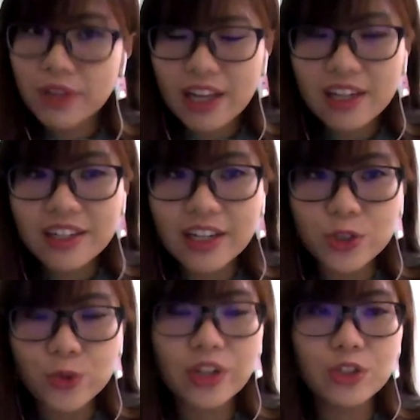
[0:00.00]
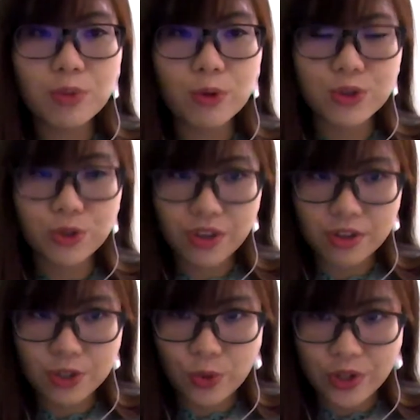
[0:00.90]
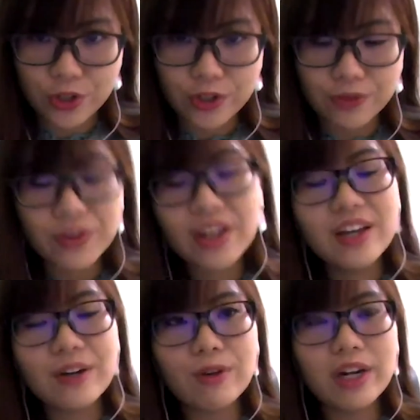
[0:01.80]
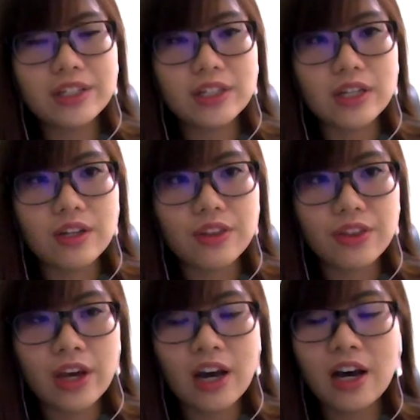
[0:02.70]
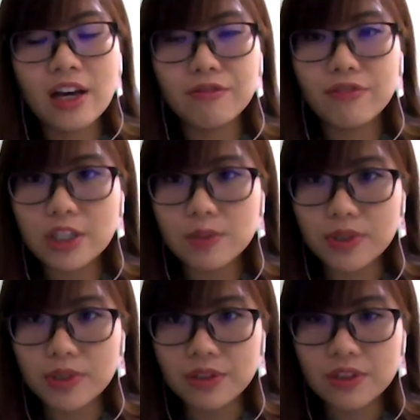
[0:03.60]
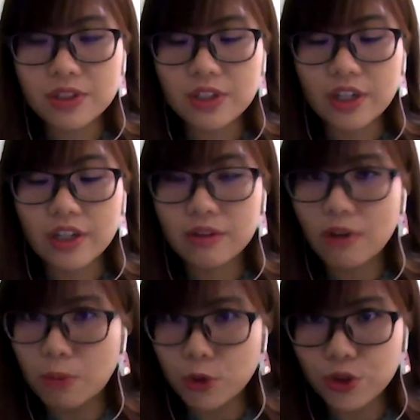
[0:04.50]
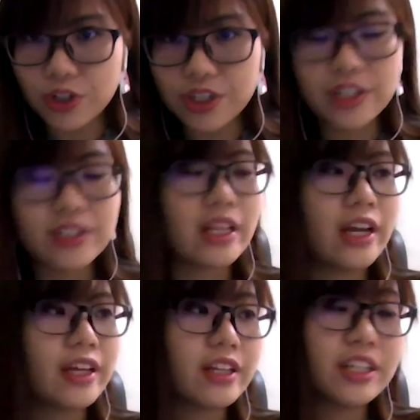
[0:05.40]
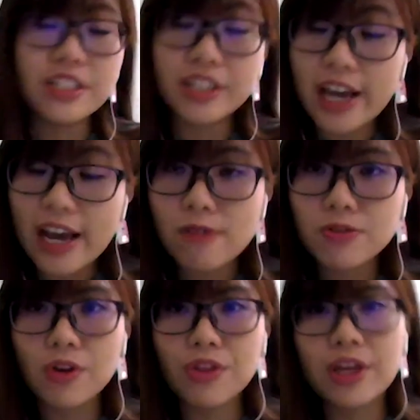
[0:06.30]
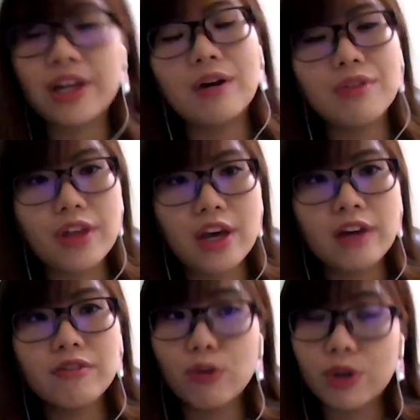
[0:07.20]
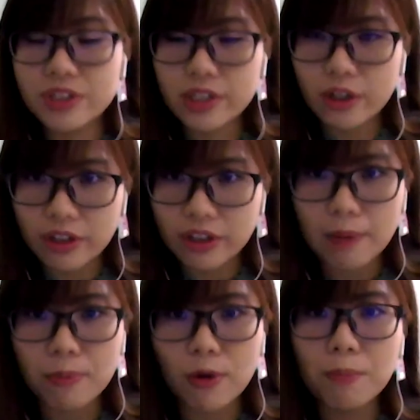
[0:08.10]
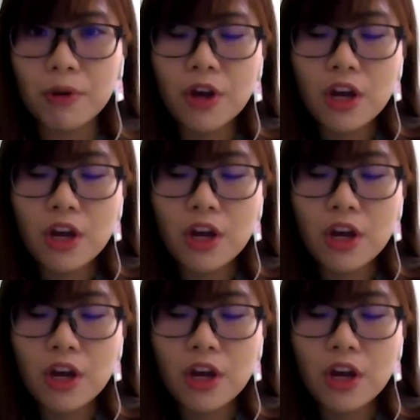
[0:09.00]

Ellen, I do want to pose you this question, right? There are investments opportunities like ETFs, all that out there focusing on K-pop.